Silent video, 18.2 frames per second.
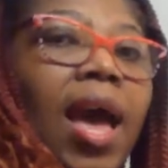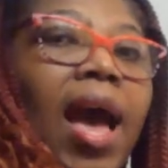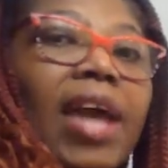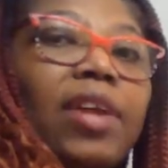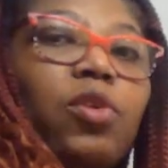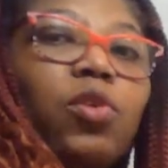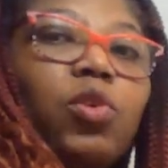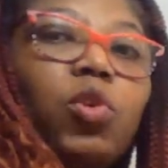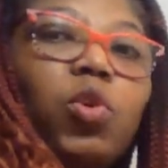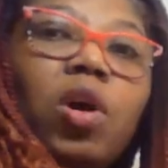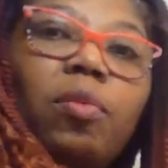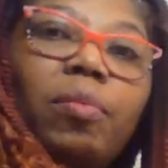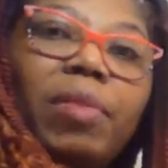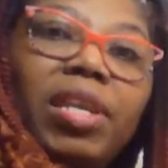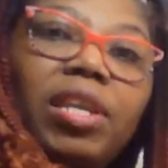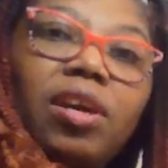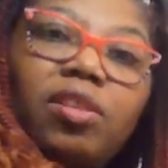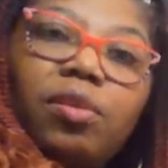I don't know how
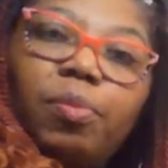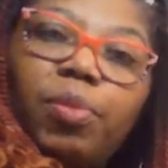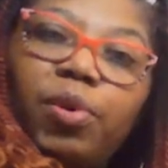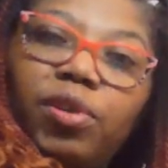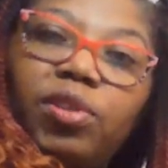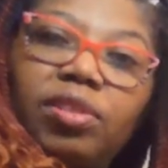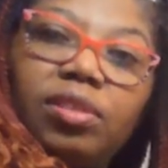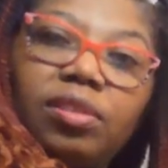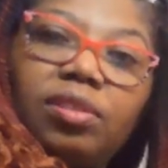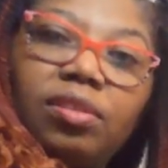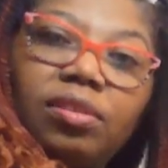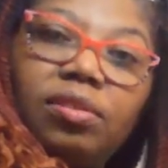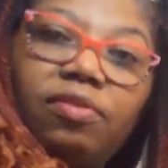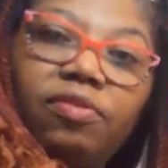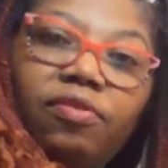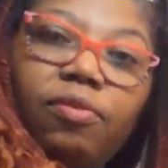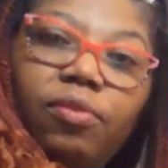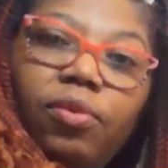many other person
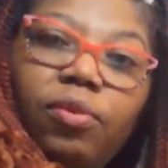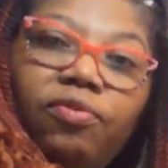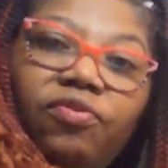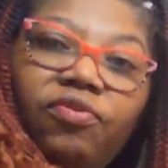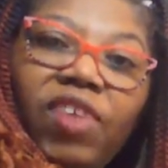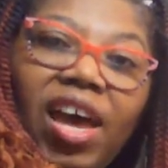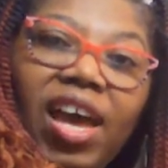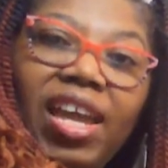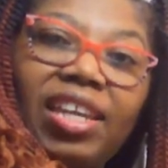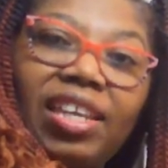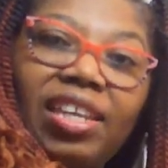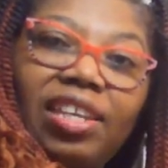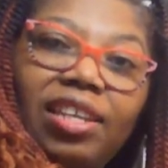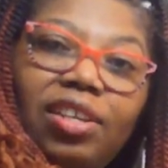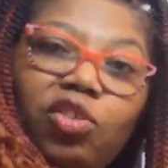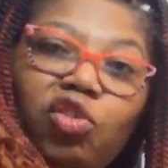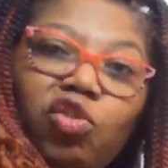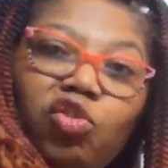
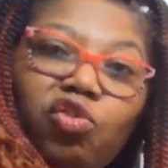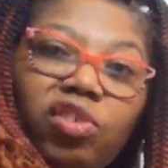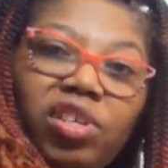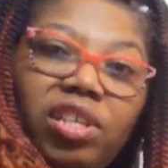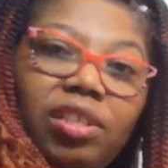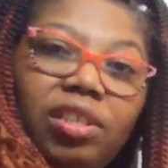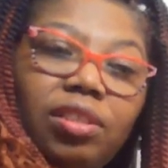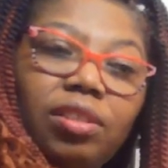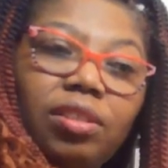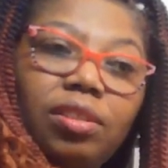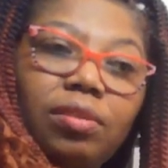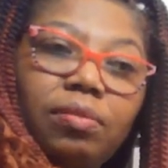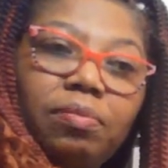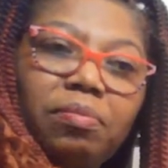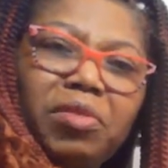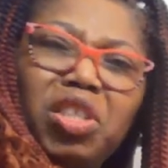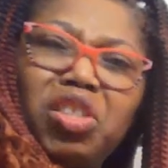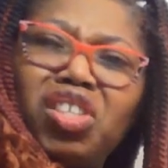find
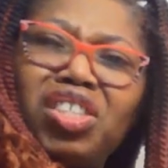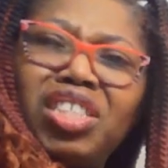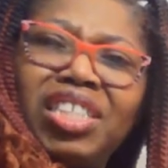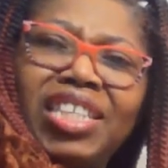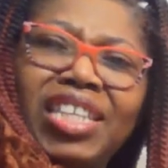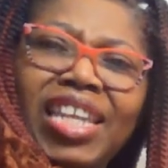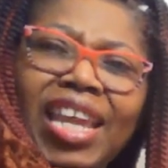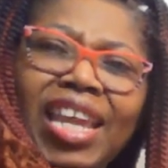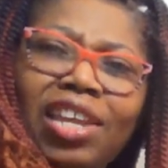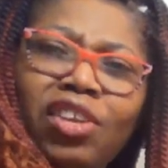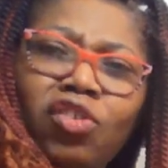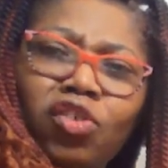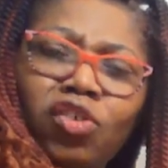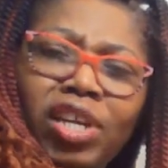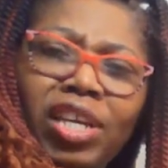trees, just nature